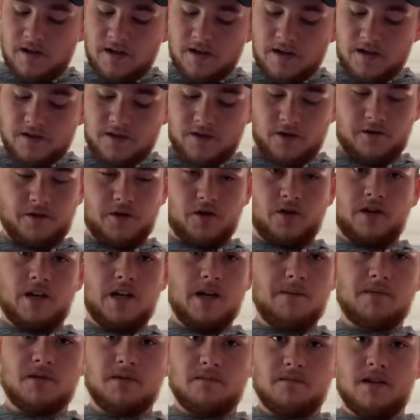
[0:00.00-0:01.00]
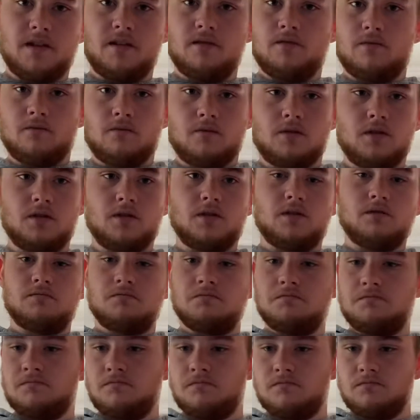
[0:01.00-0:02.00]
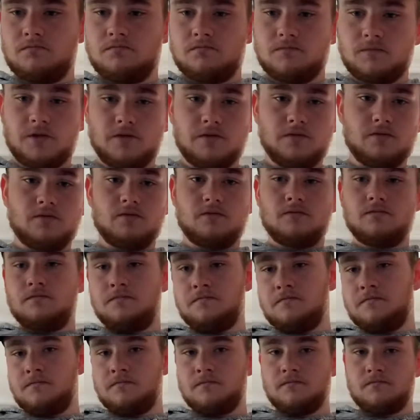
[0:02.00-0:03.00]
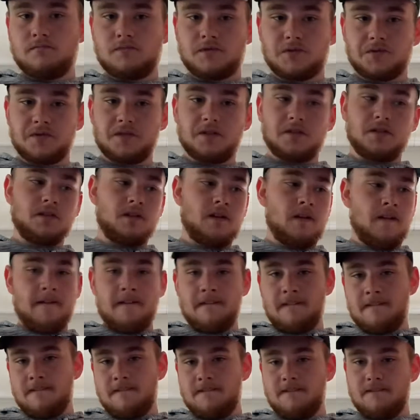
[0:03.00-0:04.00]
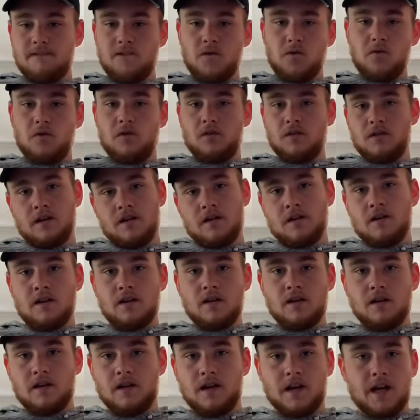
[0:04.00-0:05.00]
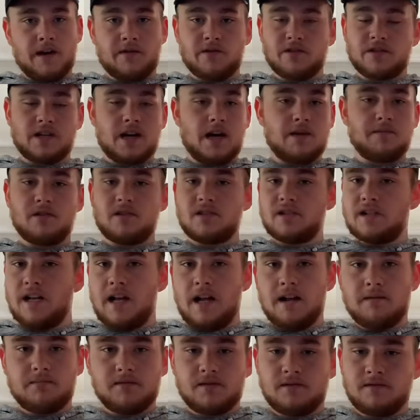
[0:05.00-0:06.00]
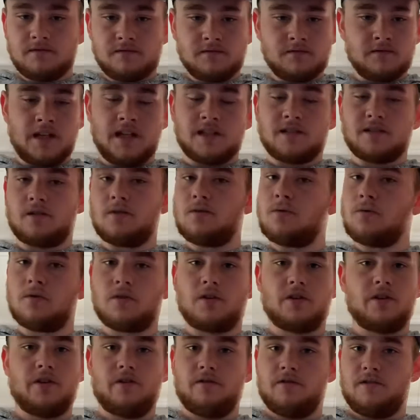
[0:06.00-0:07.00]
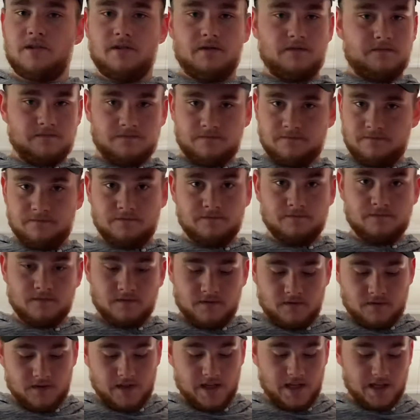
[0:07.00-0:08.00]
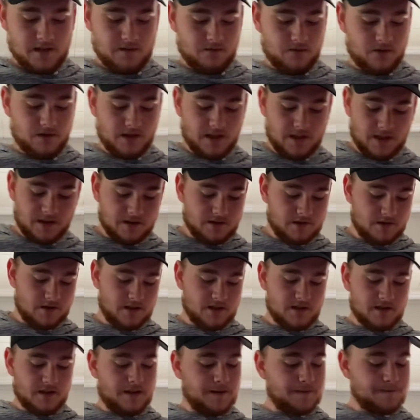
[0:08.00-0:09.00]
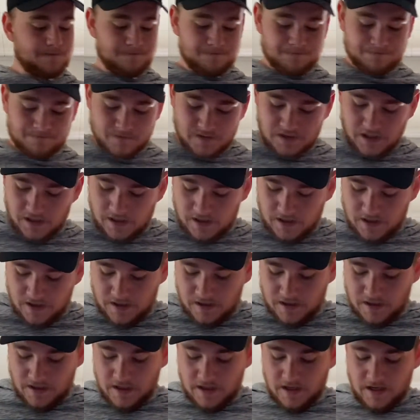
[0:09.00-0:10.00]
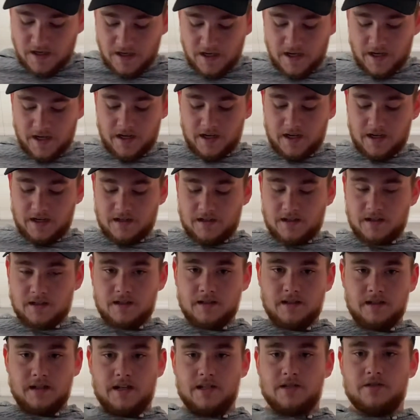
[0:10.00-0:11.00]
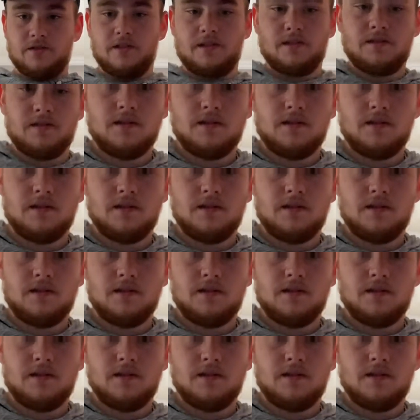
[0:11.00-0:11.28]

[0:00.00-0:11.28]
So if you're keeping a beat, 1, 2, 3, 4. Every time you snap, that's a quarter note. That's what that is right there. And actually,